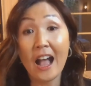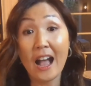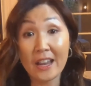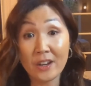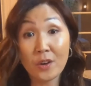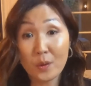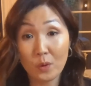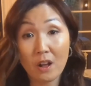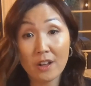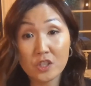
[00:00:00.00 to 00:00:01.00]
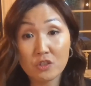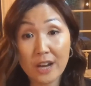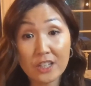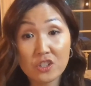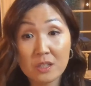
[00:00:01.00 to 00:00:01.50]
I know that we're all
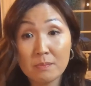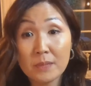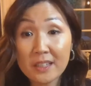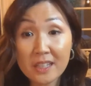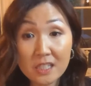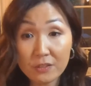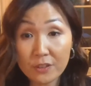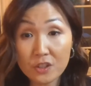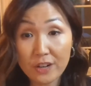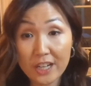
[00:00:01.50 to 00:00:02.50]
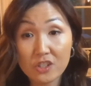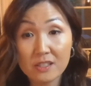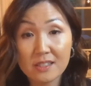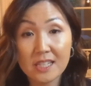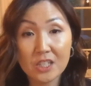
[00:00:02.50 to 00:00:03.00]
stretched in a million different
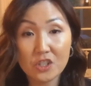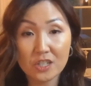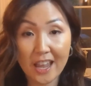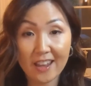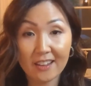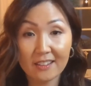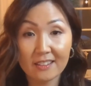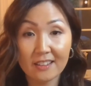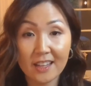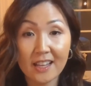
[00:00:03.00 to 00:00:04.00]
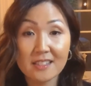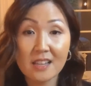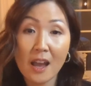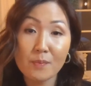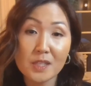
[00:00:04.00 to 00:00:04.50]
directions each day, and at
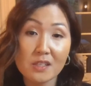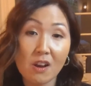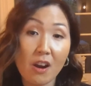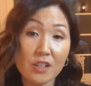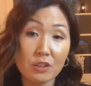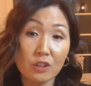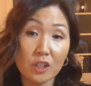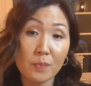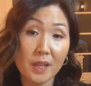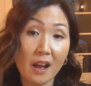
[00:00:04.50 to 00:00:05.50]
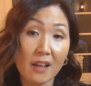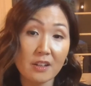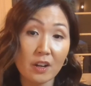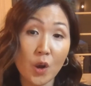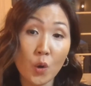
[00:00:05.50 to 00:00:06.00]
times it's hard to look
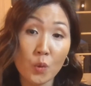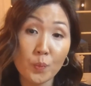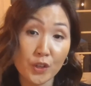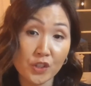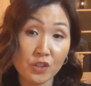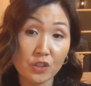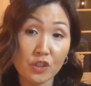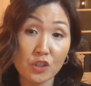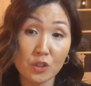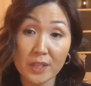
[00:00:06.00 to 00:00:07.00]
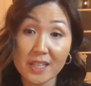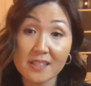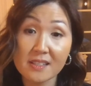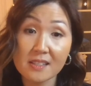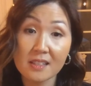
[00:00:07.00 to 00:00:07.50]
beyond our own personal to-do
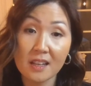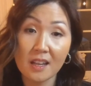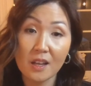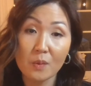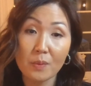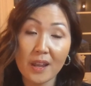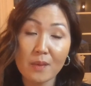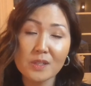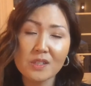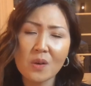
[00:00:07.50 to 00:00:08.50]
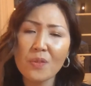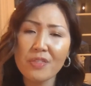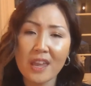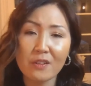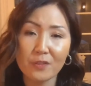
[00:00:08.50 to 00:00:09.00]
lists. But I am so
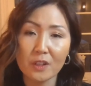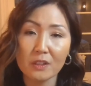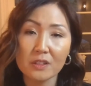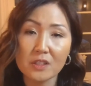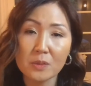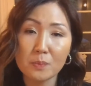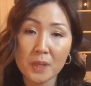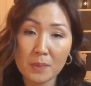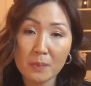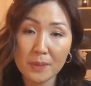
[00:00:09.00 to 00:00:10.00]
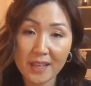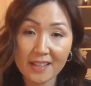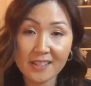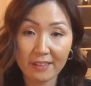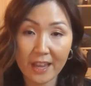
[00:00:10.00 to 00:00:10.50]
thankful to
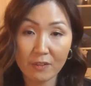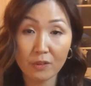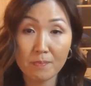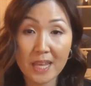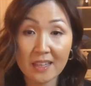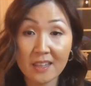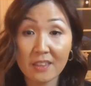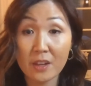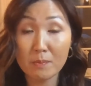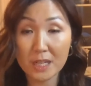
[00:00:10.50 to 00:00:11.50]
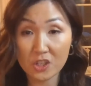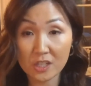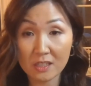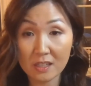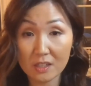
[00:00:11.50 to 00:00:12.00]
BBBS LA for making it their
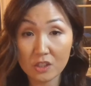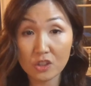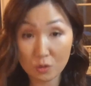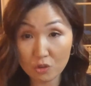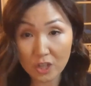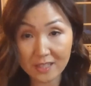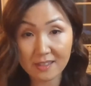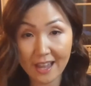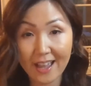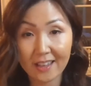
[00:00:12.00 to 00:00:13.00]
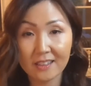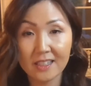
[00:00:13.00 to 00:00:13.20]
mission to do just that,